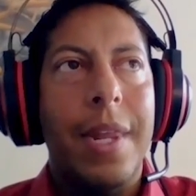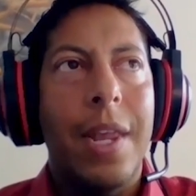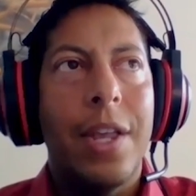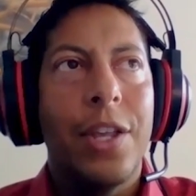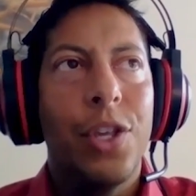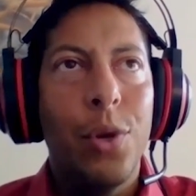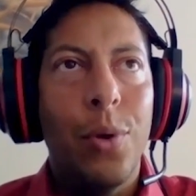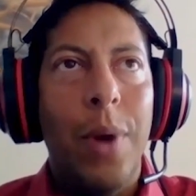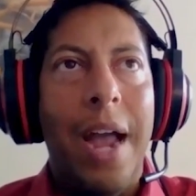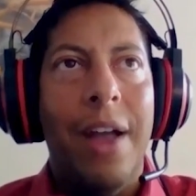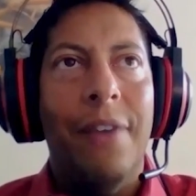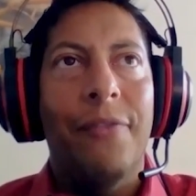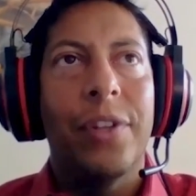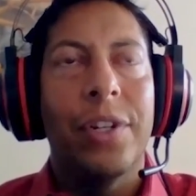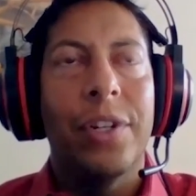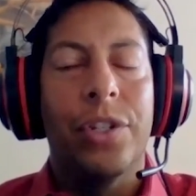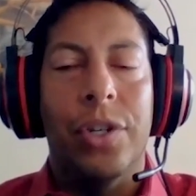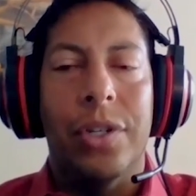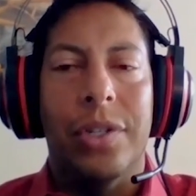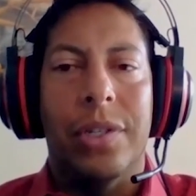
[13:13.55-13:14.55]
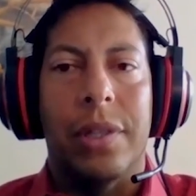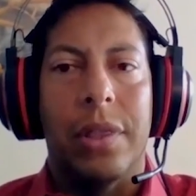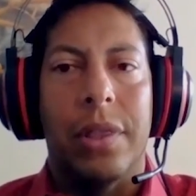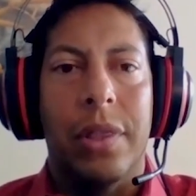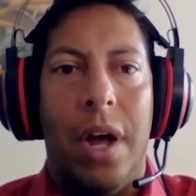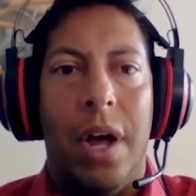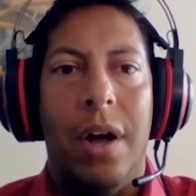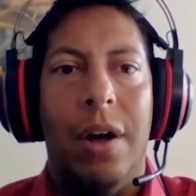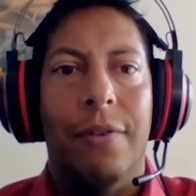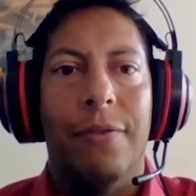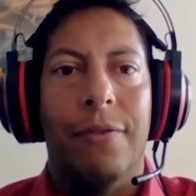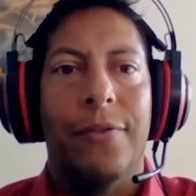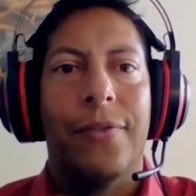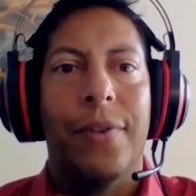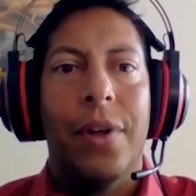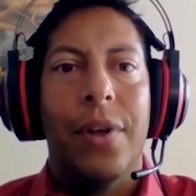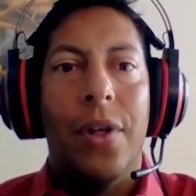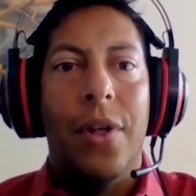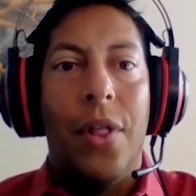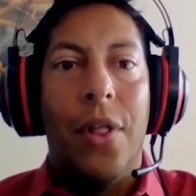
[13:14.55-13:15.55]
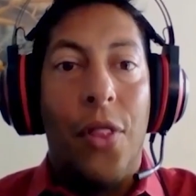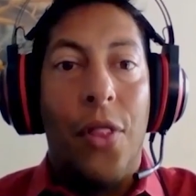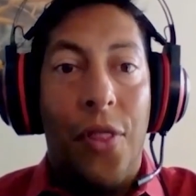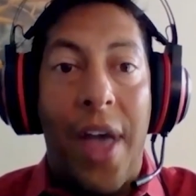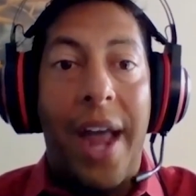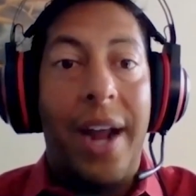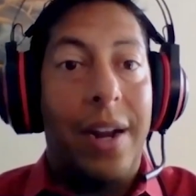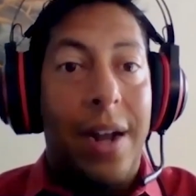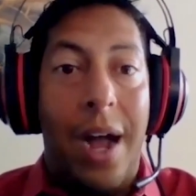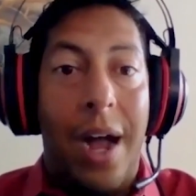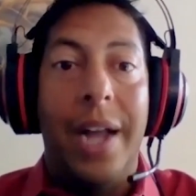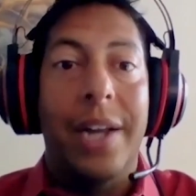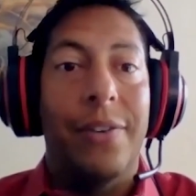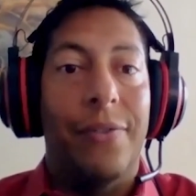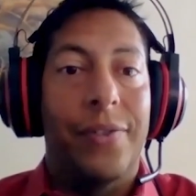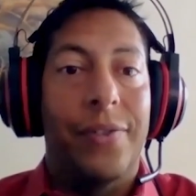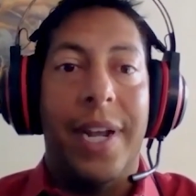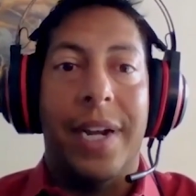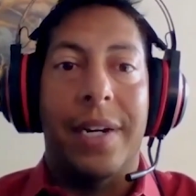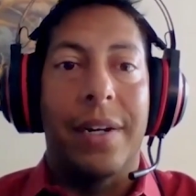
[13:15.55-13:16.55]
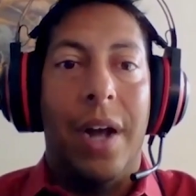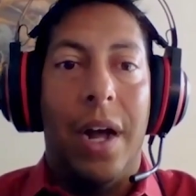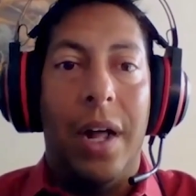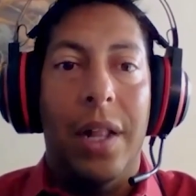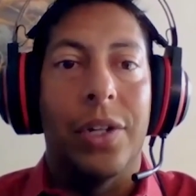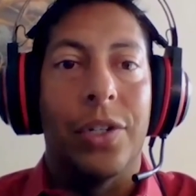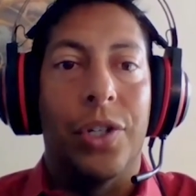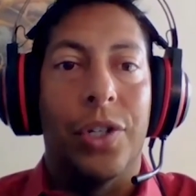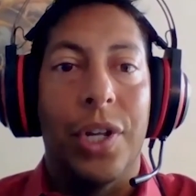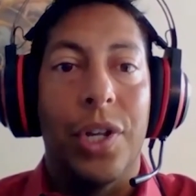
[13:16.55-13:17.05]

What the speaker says: You have to just love that kind of technology.